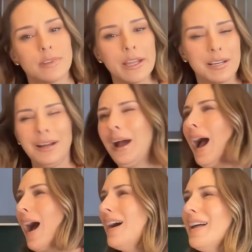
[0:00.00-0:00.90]
Like,
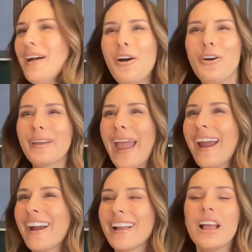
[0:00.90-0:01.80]
who
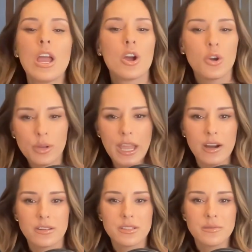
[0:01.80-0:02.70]
cares? Who cares?